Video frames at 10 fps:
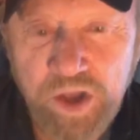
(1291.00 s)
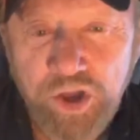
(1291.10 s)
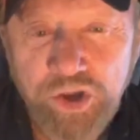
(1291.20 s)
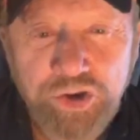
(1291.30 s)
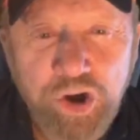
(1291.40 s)

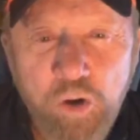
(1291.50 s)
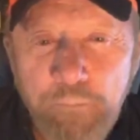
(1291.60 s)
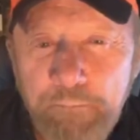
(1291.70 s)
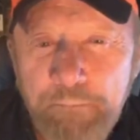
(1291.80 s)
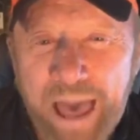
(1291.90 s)
you
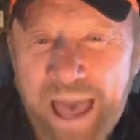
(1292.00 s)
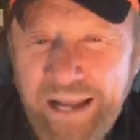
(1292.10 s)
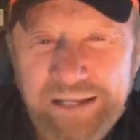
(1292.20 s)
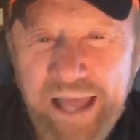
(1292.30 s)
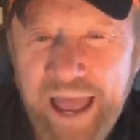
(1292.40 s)
don't back
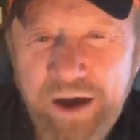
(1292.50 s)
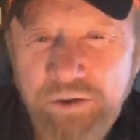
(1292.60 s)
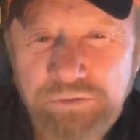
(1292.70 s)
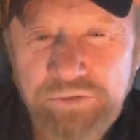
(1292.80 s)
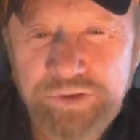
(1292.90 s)

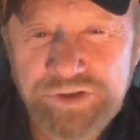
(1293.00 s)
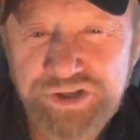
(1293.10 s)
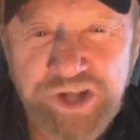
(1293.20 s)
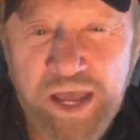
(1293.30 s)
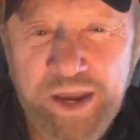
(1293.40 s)
down the
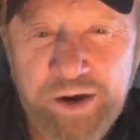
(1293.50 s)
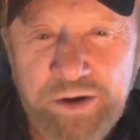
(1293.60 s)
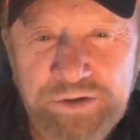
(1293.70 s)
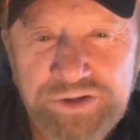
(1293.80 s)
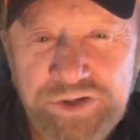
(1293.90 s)

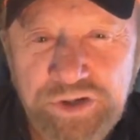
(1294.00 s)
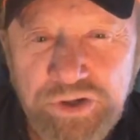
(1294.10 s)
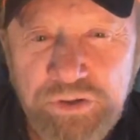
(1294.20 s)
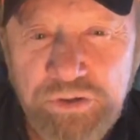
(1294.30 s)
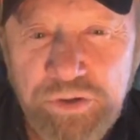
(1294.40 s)
stairs
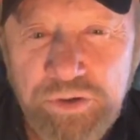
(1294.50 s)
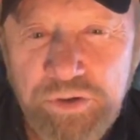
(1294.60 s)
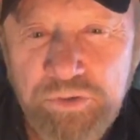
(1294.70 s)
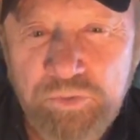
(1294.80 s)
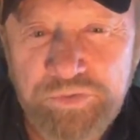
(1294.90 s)

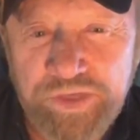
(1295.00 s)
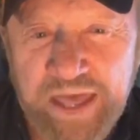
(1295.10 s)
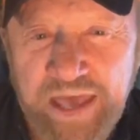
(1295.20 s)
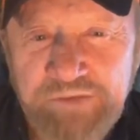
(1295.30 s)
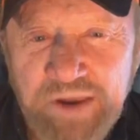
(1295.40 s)
with a
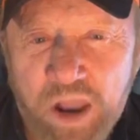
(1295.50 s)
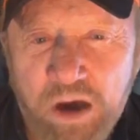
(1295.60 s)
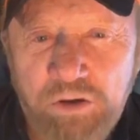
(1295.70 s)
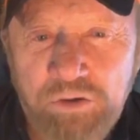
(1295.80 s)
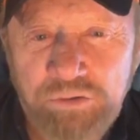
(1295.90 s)
heavy
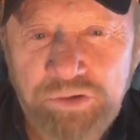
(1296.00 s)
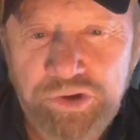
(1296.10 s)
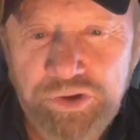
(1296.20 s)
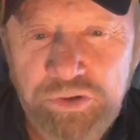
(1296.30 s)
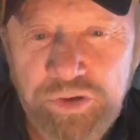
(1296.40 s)

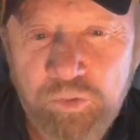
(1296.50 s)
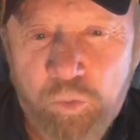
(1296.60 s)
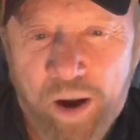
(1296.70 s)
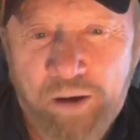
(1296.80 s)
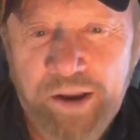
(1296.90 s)
load
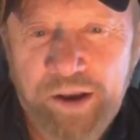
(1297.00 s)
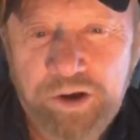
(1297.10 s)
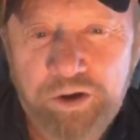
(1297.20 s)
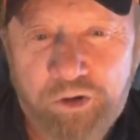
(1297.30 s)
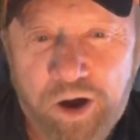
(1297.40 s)
wearing
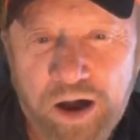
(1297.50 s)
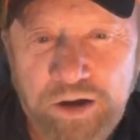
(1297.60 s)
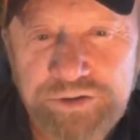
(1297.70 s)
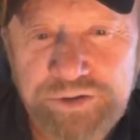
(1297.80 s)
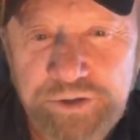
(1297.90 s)

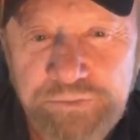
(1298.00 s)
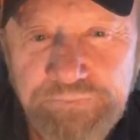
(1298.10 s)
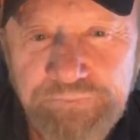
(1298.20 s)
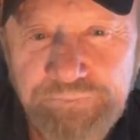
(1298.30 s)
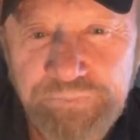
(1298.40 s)
Crocs.
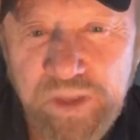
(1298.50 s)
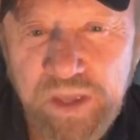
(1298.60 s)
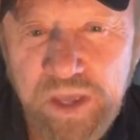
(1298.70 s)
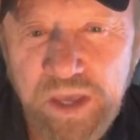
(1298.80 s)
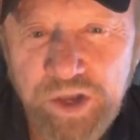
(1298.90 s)

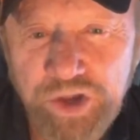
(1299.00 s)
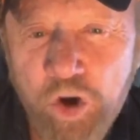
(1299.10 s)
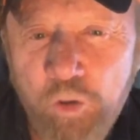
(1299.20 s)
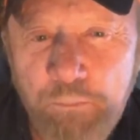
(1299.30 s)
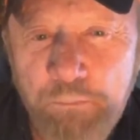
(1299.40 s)
You
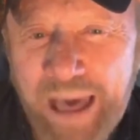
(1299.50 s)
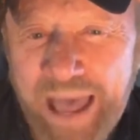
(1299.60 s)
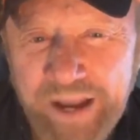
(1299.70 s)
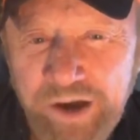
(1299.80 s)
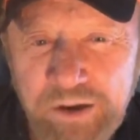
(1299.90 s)
don't
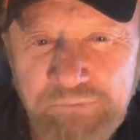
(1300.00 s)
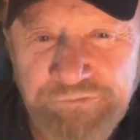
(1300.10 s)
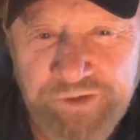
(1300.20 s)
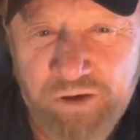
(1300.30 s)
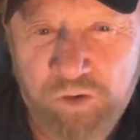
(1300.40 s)
back up
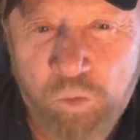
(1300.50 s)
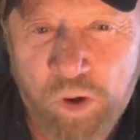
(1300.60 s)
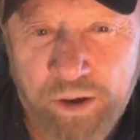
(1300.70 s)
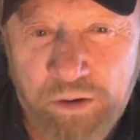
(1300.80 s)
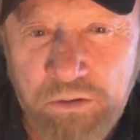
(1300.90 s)
very
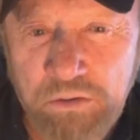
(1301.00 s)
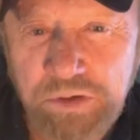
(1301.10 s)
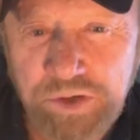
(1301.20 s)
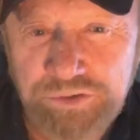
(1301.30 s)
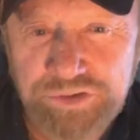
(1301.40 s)
well
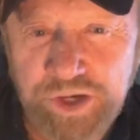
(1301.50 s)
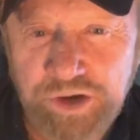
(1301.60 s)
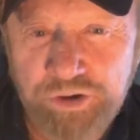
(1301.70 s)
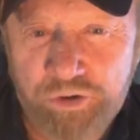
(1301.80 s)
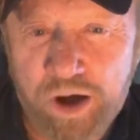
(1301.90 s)

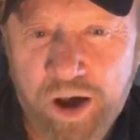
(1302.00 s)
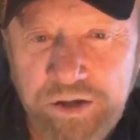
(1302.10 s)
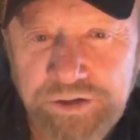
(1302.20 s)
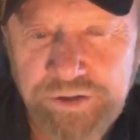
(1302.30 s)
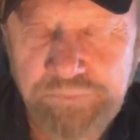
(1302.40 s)
using
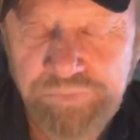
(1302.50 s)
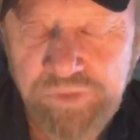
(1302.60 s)
Crocs.